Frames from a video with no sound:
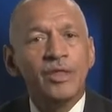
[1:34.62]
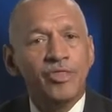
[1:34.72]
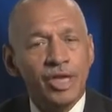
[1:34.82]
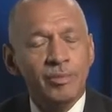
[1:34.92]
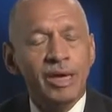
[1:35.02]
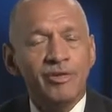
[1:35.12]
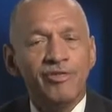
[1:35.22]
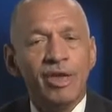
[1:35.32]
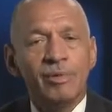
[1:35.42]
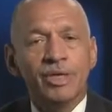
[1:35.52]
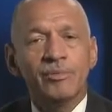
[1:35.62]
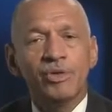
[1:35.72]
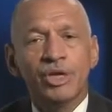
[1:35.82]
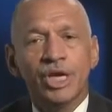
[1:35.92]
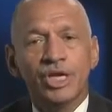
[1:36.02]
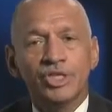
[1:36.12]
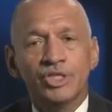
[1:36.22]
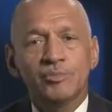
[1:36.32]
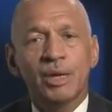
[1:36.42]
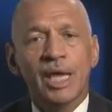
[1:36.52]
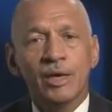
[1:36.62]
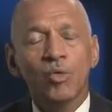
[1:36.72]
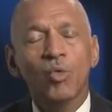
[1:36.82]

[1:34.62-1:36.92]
Think about a family communications plan.